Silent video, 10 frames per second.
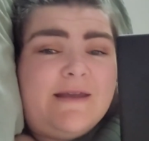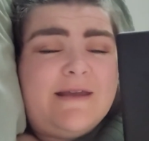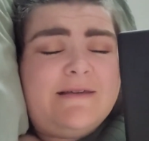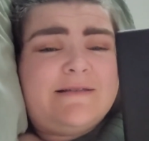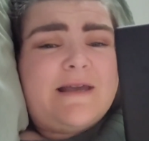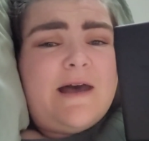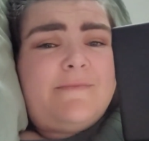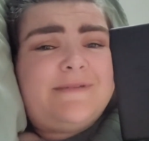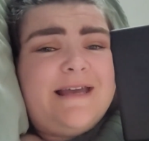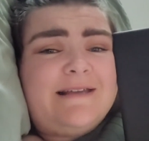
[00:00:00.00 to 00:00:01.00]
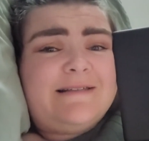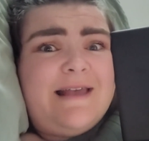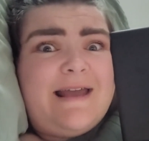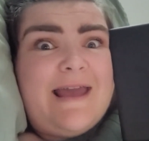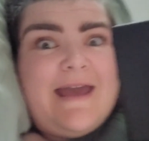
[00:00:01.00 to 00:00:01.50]
His cum tastes
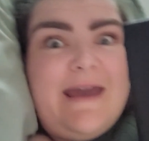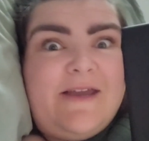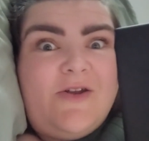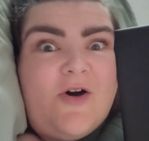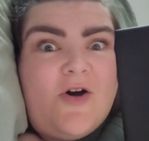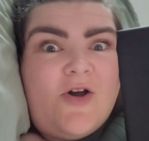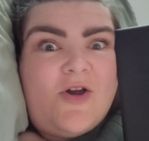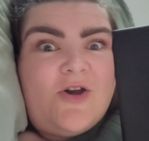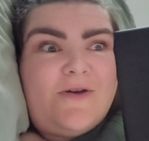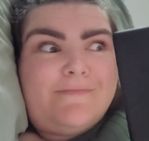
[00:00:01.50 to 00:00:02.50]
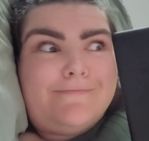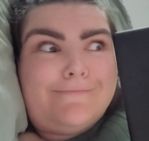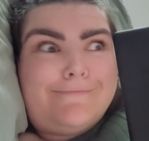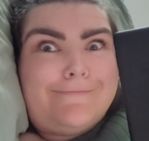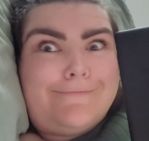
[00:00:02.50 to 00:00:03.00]
like eggnog.
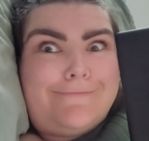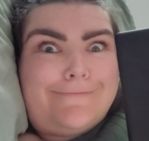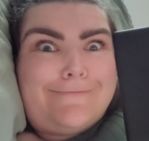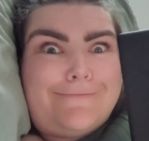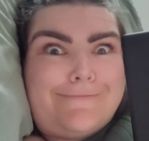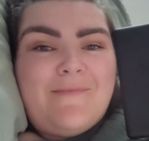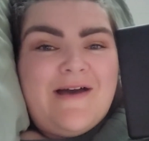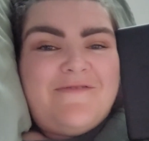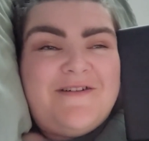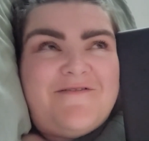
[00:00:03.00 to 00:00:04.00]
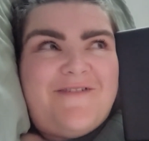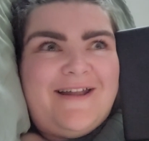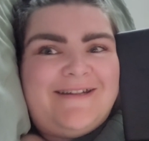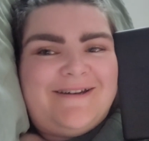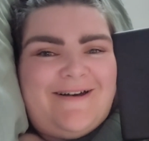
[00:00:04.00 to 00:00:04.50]
I'm having a
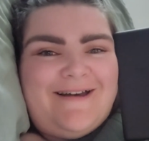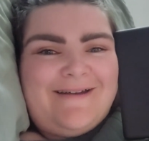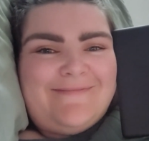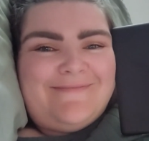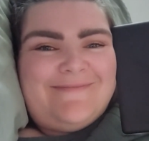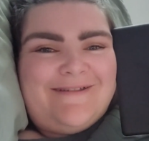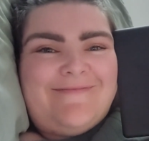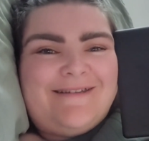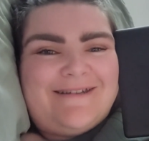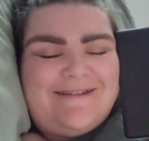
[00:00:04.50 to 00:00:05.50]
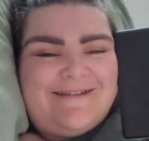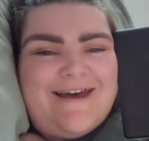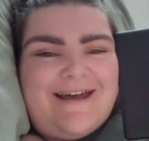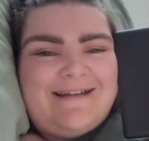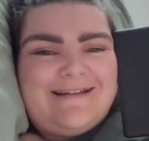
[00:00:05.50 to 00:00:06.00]
fun time, let me tell you
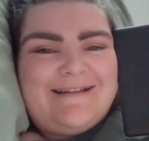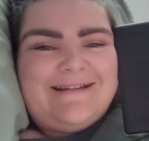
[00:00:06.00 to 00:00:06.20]
that.